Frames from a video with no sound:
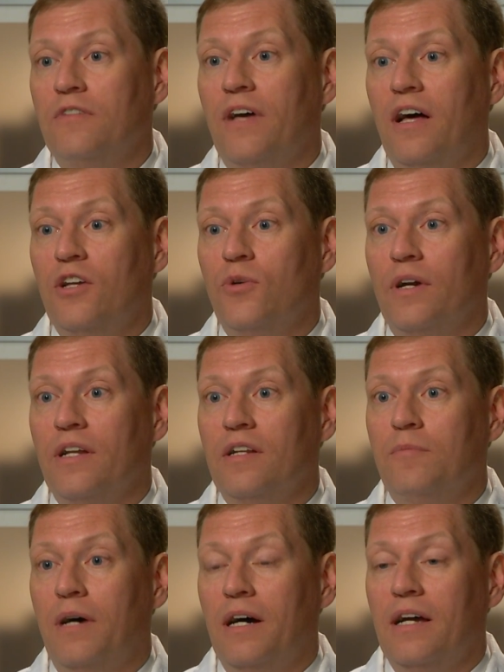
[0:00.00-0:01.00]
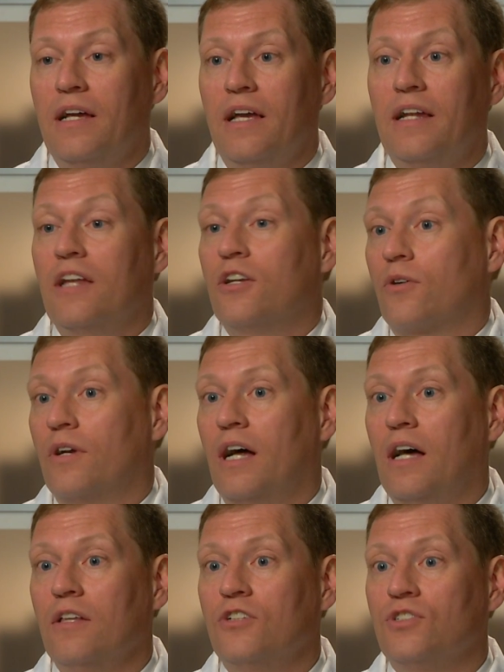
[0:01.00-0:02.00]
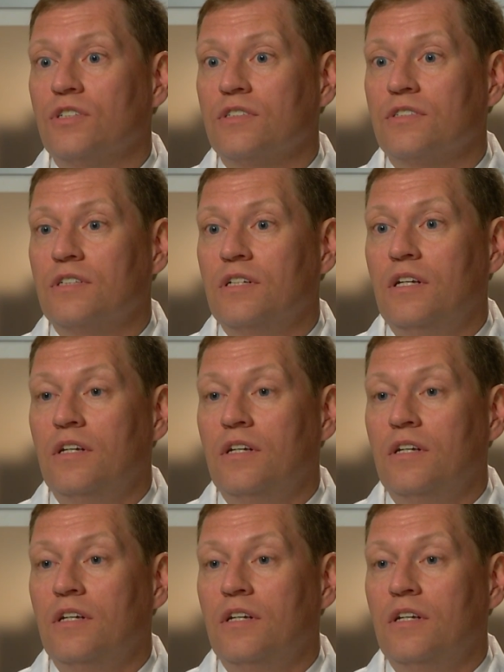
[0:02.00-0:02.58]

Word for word: evaluated by an endocrinologist.